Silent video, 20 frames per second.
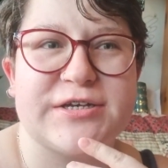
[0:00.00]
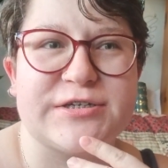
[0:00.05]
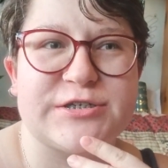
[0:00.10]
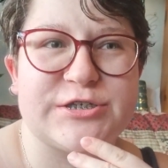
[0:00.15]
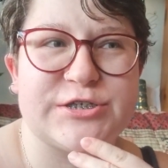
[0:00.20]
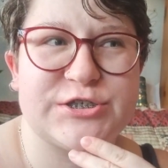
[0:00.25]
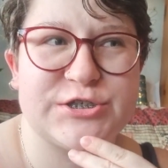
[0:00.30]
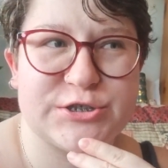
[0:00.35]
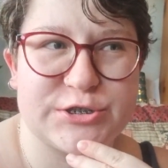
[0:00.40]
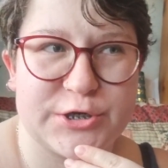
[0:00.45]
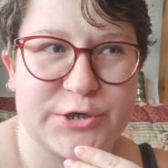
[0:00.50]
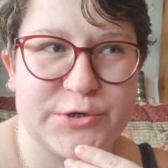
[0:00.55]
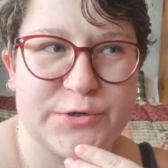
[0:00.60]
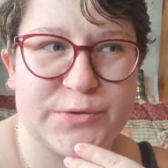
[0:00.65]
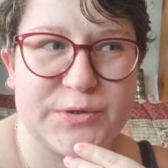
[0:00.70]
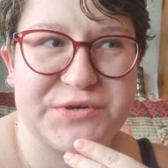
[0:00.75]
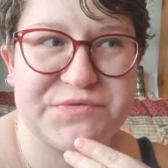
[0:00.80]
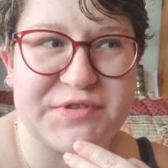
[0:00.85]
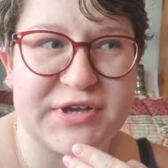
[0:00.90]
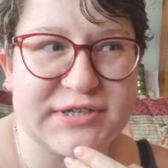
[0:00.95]

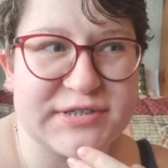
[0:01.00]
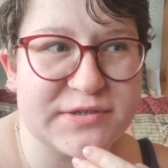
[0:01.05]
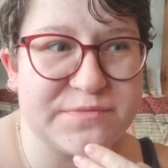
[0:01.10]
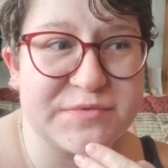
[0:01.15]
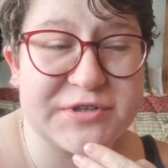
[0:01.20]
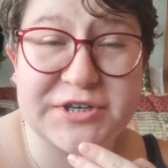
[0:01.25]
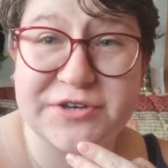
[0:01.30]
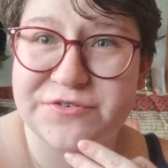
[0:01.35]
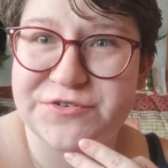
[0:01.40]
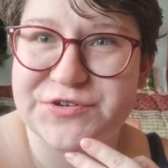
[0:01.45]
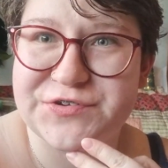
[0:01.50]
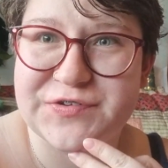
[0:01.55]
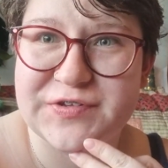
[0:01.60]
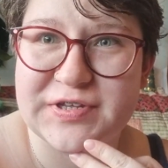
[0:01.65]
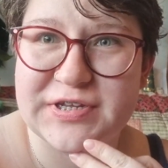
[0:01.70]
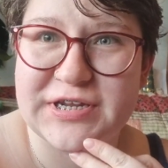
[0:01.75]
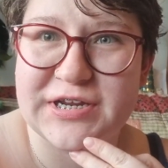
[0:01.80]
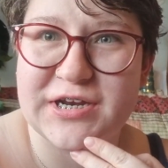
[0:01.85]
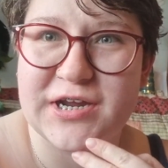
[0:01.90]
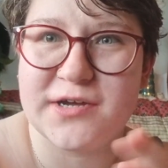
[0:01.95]
So if that's something you're
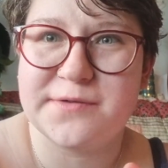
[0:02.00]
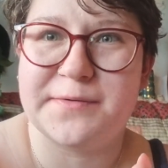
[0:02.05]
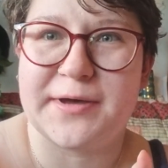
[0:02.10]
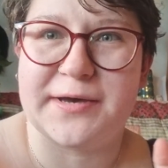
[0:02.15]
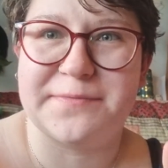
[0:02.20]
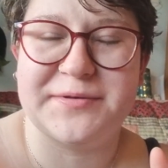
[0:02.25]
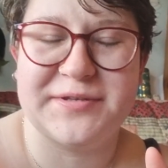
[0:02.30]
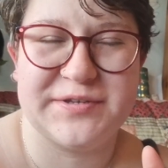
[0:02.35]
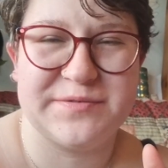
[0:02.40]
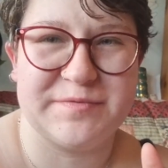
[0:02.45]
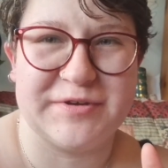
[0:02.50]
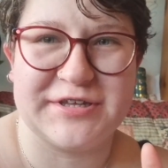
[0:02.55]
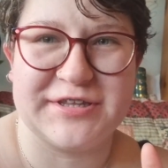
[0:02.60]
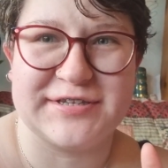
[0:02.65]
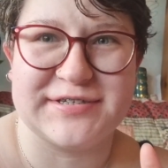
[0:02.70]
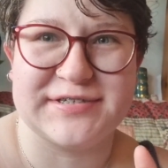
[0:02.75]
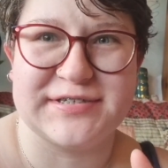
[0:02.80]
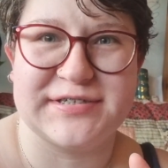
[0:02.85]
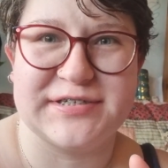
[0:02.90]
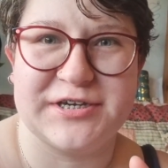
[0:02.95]
interested in, I'm happy to make
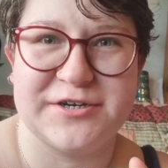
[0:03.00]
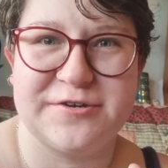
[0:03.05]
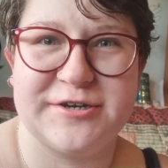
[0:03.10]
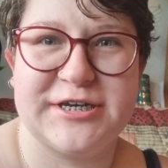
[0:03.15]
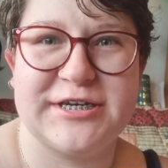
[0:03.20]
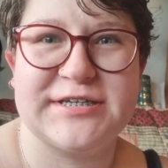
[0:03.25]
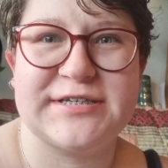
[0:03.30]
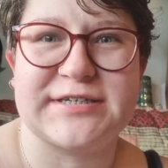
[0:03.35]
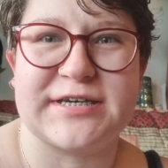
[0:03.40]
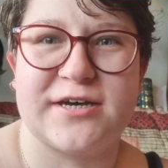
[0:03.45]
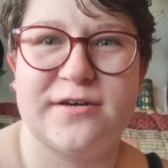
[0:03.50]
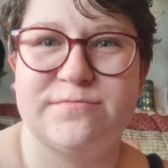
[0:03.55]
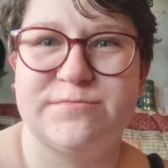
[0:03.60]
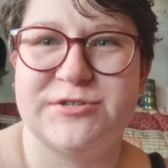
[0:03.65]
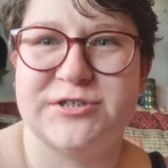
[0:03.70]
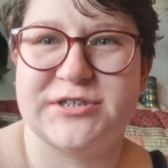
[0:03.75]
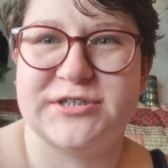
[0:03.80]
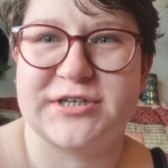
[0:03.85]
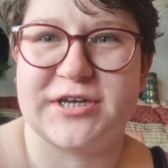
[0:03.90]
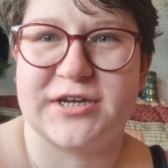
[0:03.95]
this a series. I'm
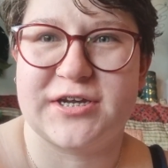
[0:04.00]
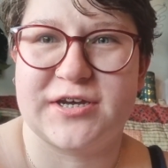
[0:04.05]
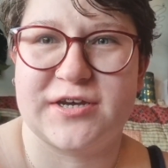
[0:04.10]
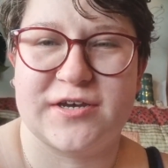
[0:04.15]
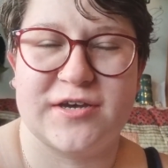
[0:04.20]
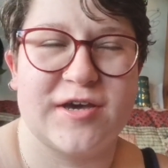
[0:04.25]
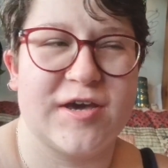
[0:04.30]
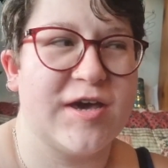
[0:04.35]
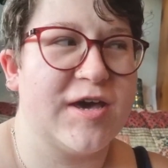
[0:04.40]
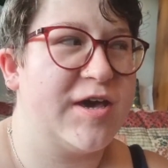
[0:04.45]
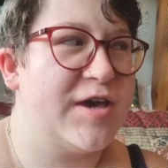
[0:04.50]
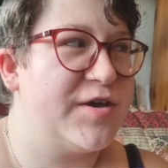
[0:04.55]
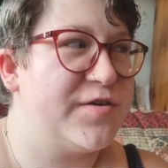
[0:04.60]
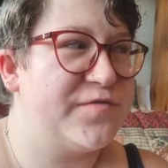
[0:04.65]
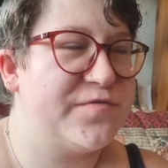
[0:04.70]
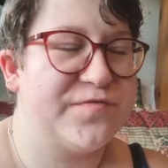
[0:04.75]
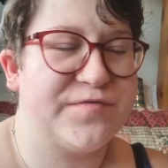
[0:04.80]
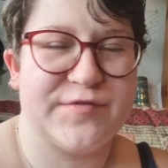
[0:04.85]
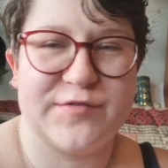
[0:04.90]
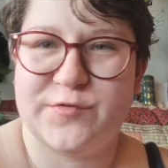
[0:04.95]
just gonna
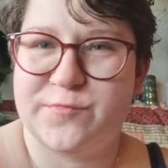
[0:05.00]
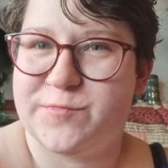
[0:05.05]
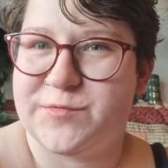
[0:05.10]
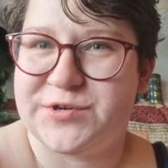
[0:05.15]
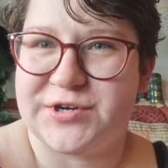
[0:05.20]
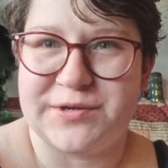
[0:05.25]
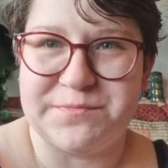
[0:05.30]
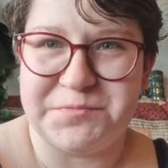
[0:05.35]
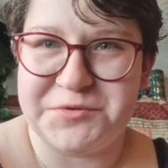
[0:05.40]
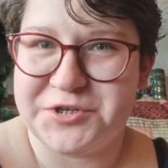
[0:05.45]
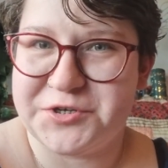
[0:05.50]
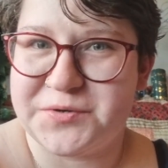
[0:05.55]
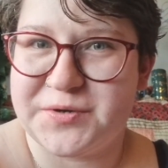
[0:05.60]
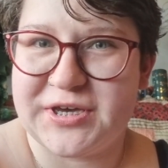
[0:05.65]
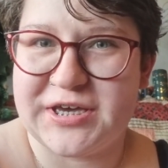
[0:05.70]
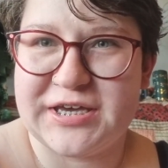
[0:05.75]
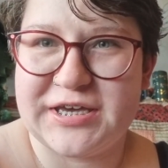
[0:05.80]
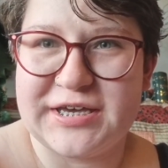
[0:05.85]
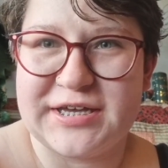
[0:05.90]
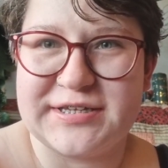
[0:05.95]
film what I'm
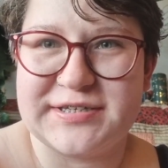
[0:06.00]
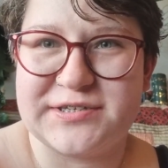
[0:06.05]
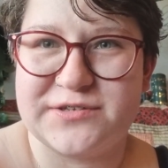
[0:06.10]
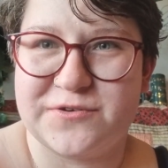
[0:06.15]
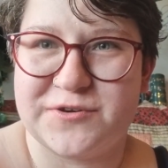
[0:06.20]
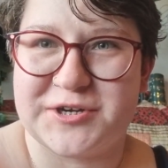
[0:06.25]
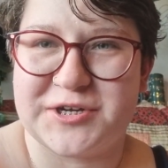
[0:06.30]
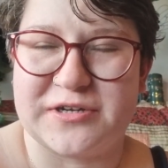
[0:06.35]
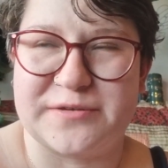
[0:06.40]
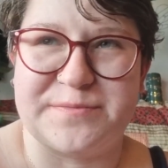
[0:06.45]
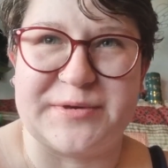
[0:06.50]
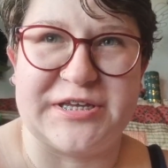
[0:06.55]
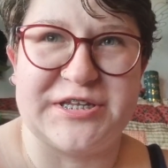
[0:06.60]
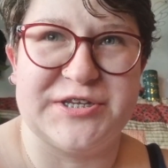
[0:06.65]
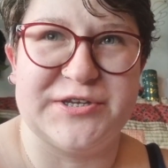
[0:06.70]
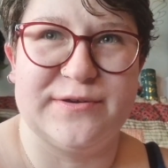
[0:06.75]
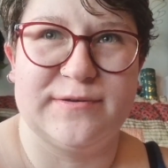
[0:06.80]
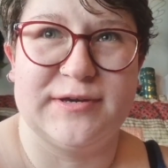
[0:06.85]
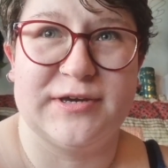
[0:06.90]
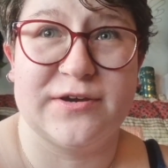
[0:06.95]
doing. It's not gonna be
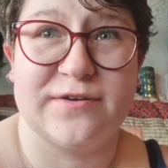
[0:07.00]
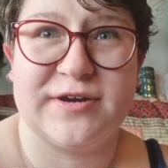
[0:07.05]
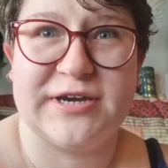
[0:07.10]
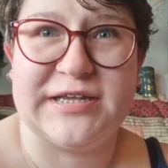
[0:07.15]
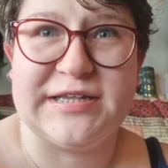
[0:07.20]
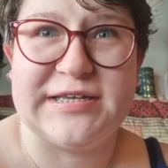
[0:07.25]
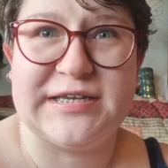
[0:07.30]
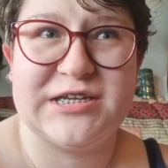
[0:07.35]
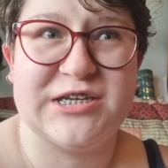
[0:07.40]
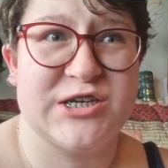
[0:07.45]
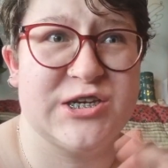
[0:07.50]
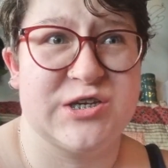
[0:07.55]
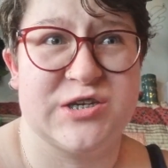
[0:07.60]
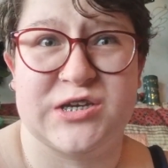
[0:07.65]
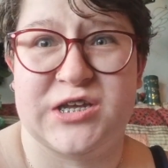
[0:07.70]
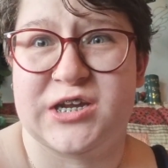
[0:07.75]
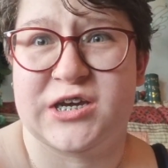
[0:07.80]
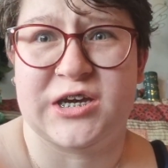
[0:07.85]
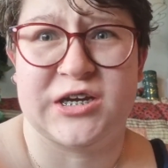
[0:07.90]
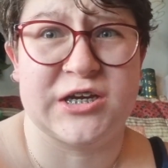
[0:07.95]
too curated, you're
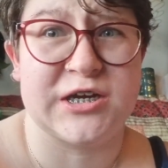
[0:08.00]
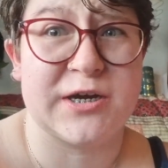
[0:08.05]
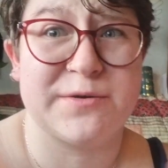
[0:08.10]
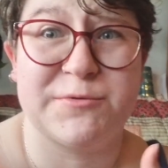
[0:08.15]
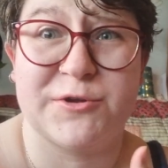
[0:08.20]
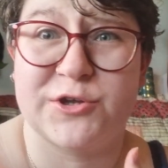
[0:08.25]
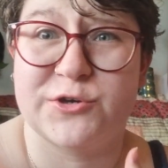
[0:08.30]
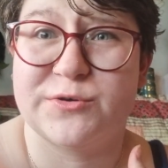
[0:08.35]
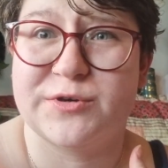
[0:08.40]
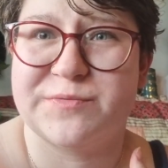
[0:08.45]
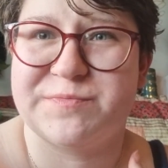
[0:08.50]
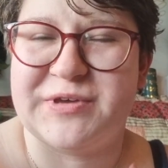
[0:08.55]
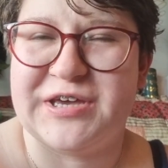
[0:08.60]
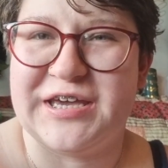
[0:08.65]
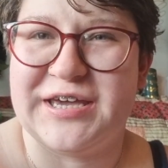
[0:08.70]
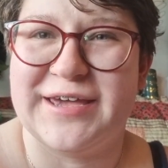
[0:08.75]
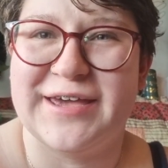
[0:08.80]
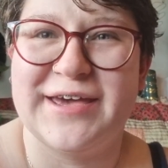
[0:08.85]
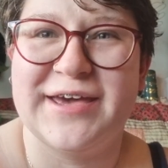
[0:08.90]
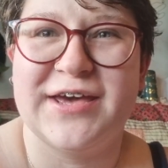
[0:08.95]
just gonna kind of come along with
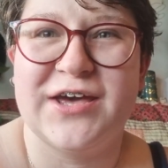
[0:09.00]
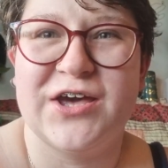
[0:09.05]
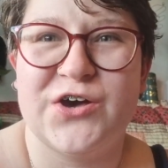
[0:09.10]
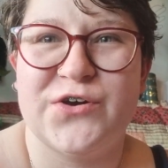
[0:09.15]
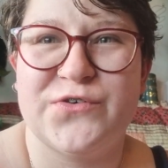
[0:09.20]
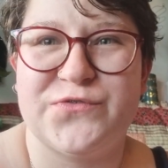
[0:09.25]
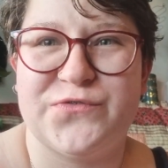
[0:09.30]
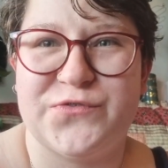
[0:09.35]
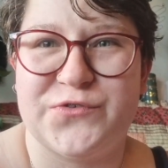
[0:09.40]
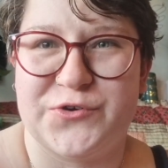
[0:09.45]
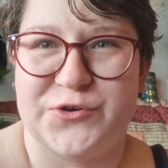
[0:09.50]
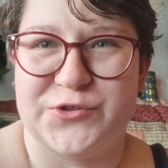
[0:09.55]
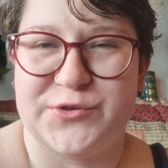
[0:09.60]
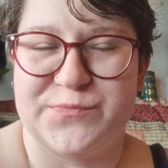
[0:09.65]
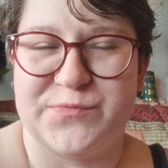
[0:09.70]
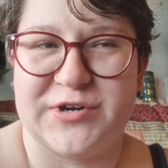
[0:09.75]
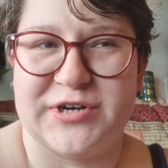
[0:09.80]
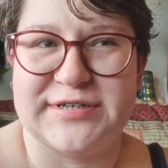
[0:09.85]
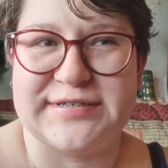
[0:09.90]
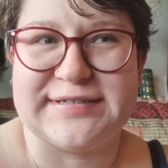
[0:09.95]
me for the
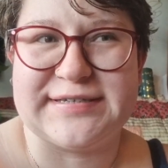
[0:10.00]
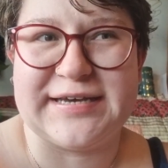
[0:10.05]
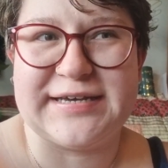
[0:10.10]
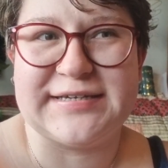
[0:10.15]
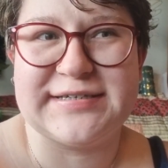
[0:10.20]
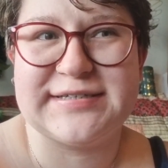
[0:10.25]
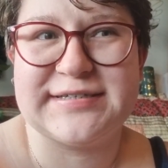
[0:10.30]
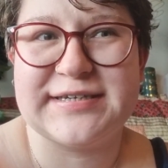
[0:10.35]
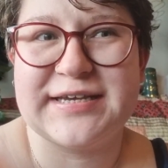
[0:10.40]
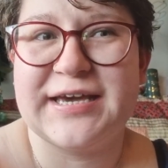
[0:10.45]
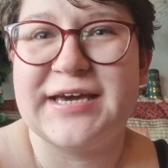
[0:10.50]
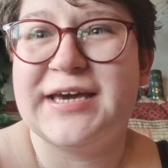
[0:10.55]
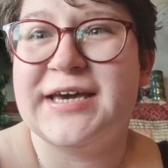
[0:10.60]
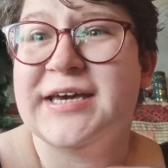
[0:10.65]
process.